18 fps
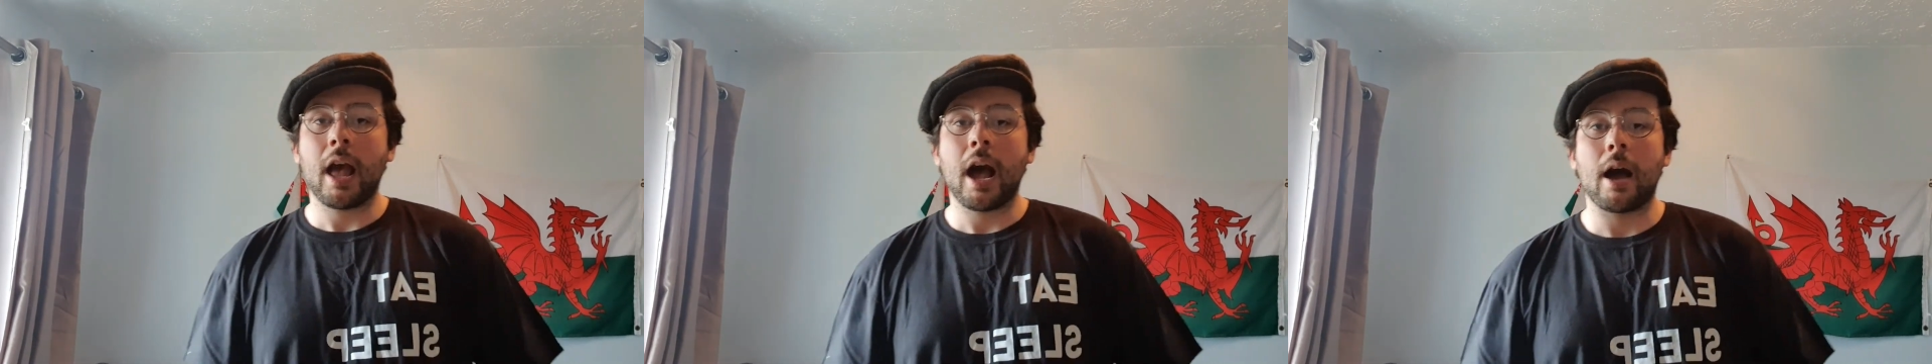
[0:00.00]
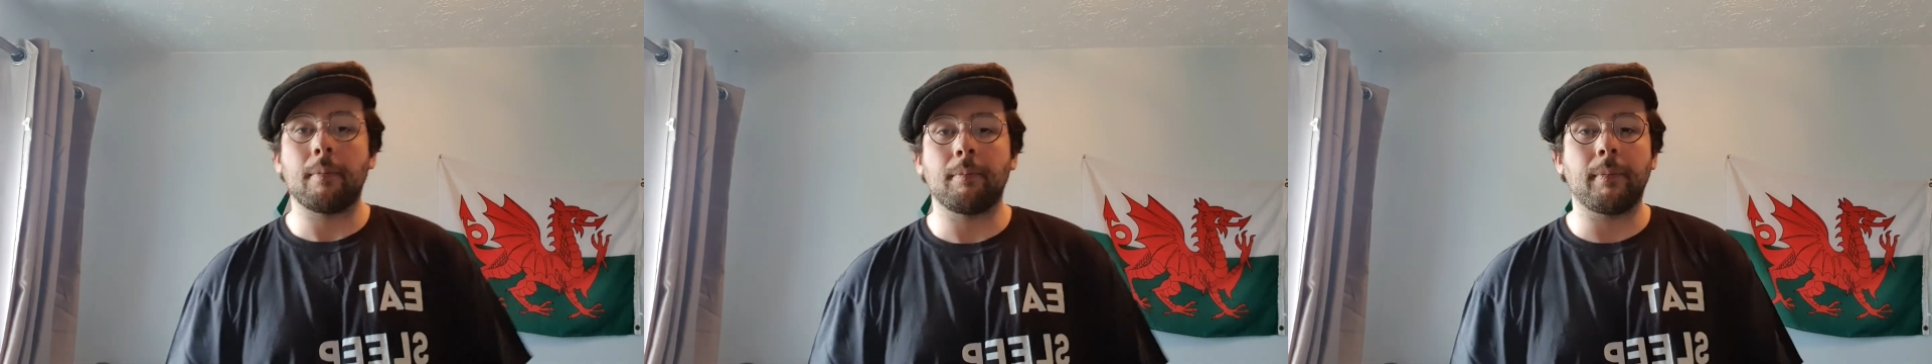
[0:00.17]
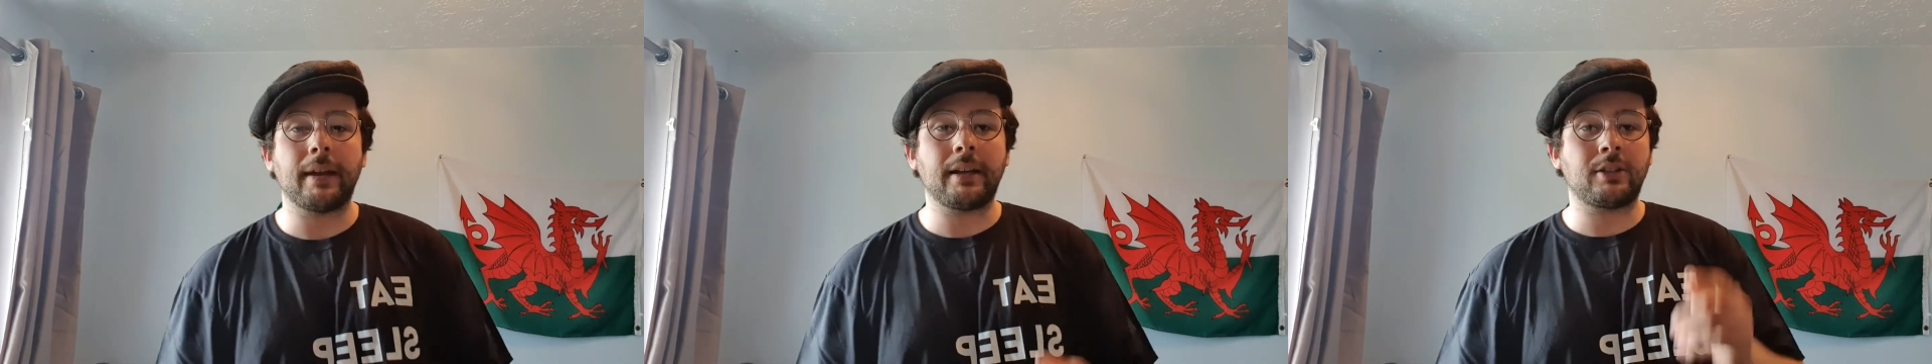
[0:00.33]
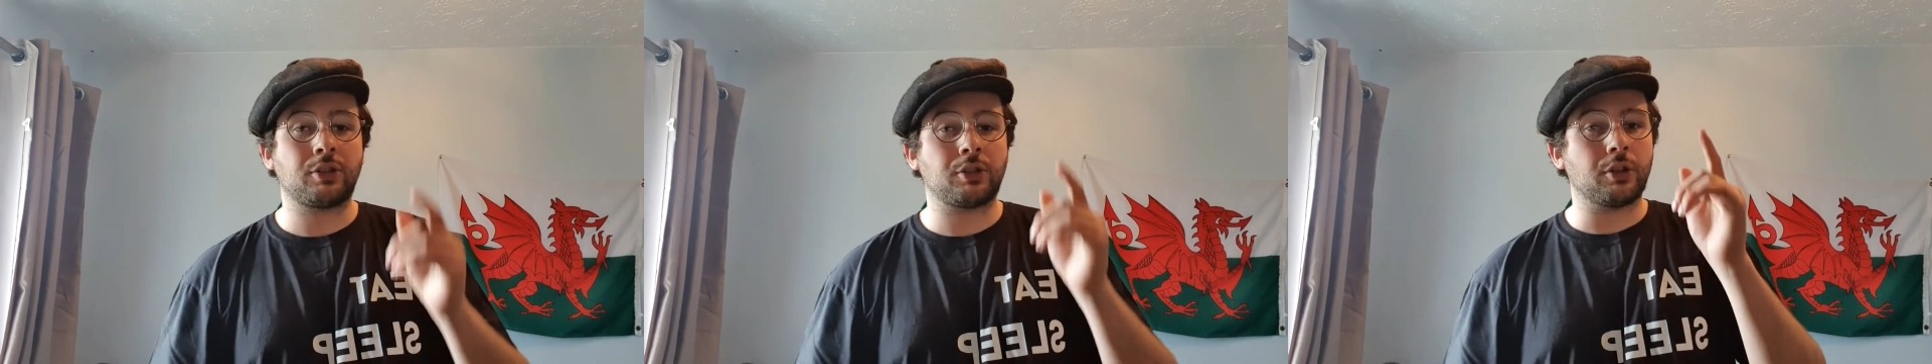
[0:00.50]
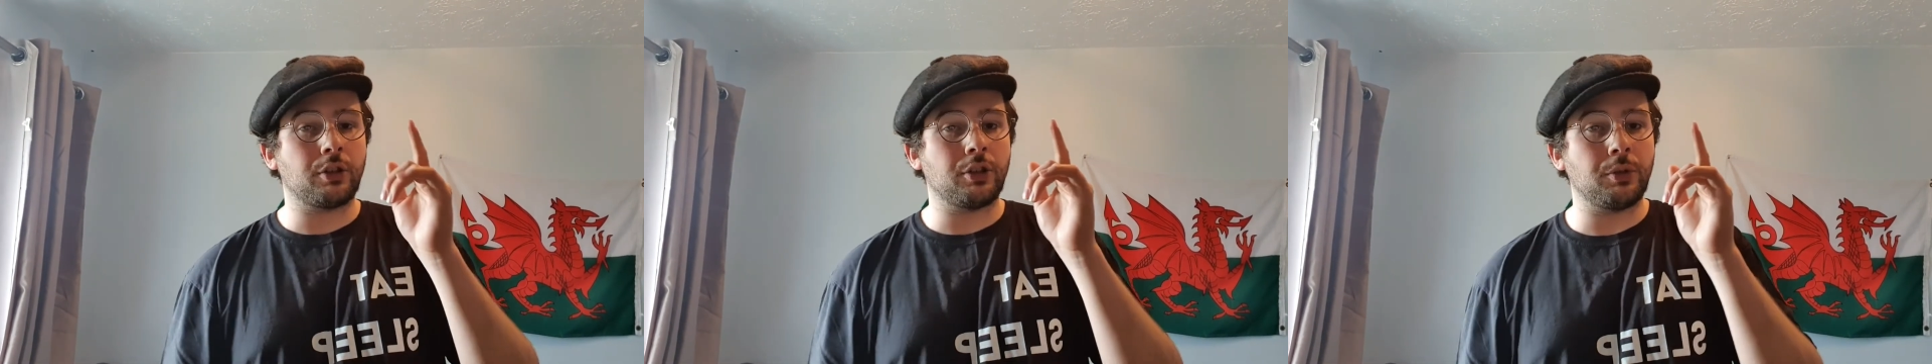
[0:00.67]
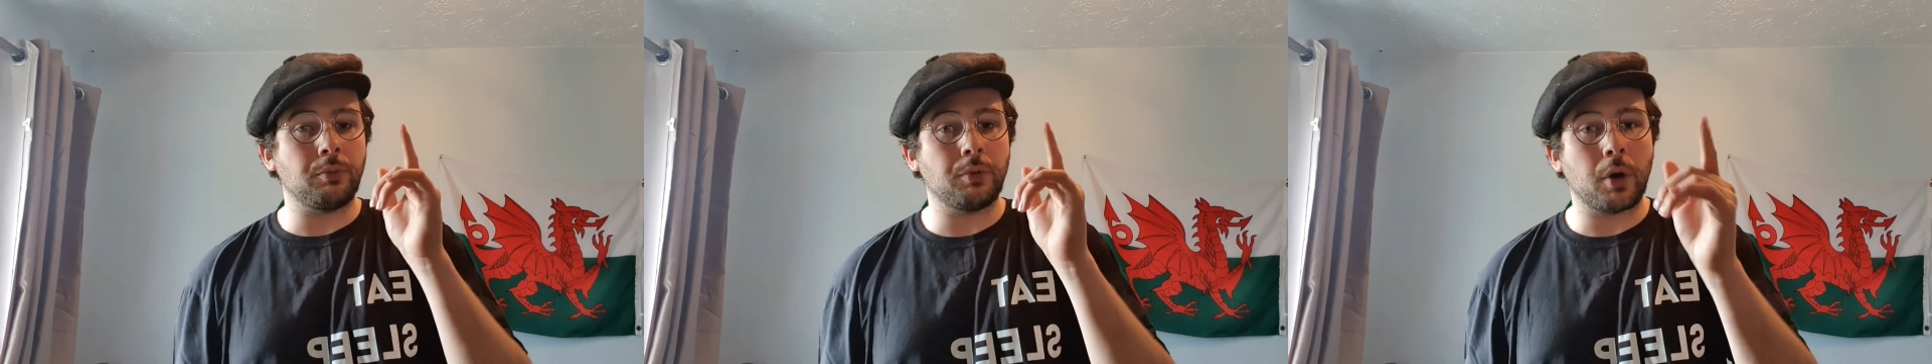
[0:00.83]
and make
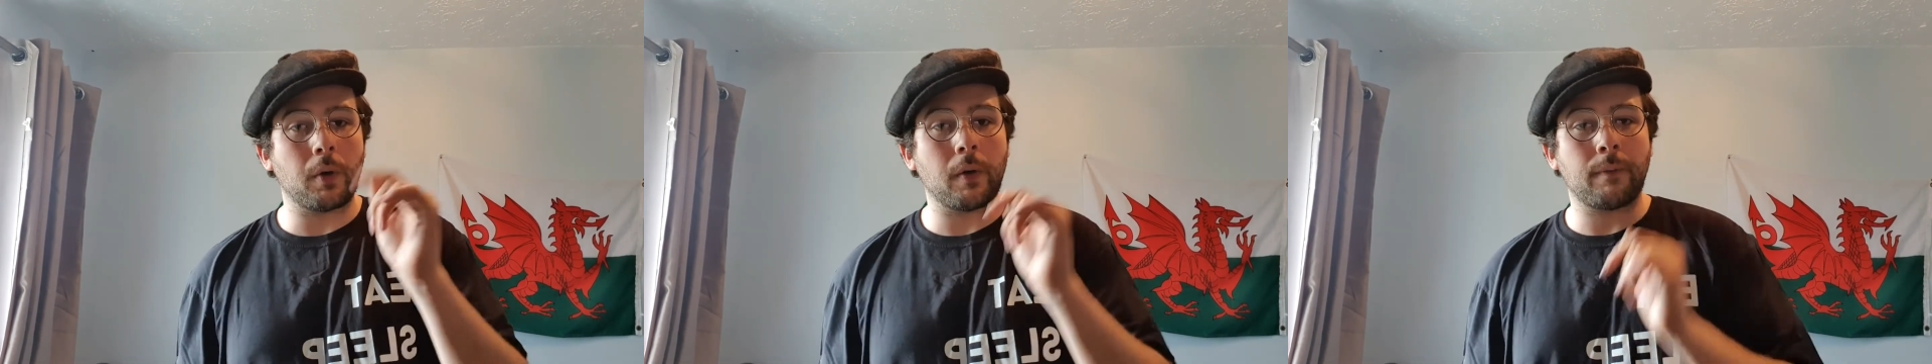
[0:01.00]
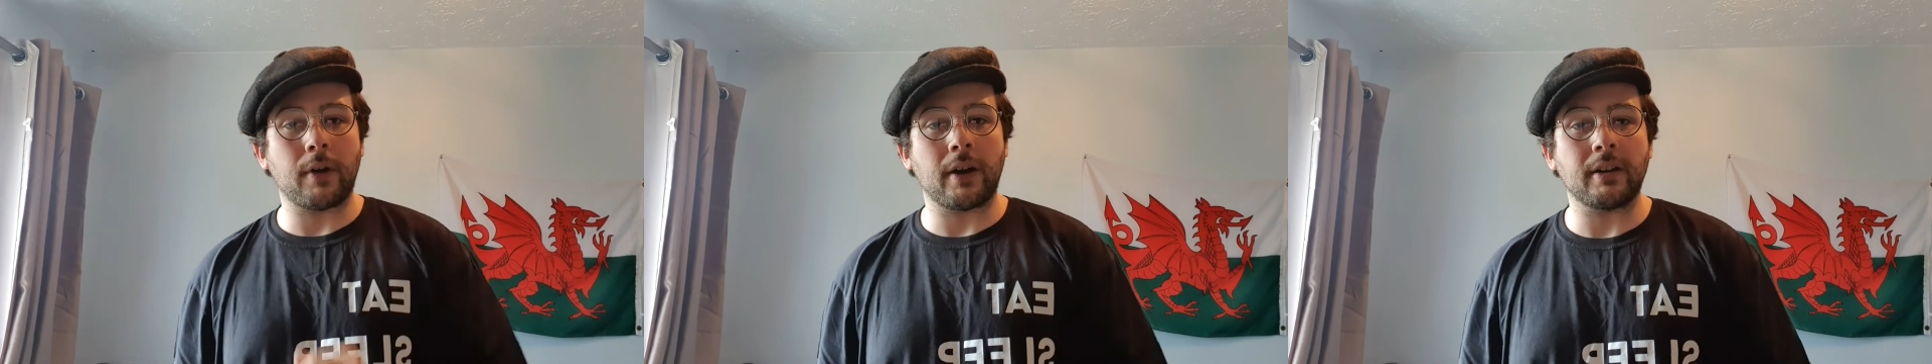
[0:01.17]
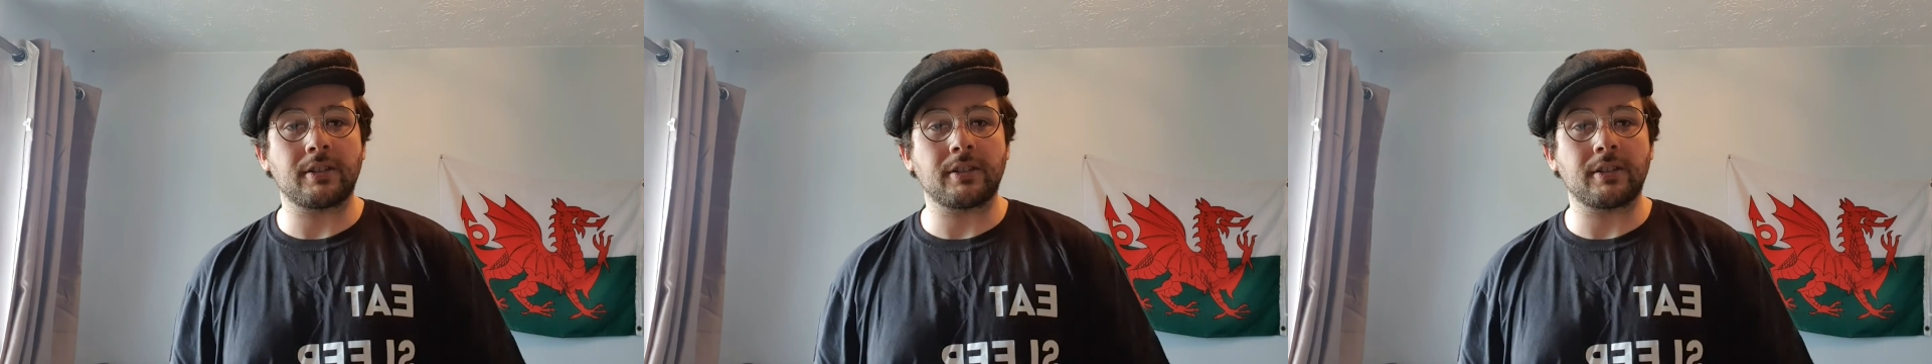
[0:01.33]
sure you notify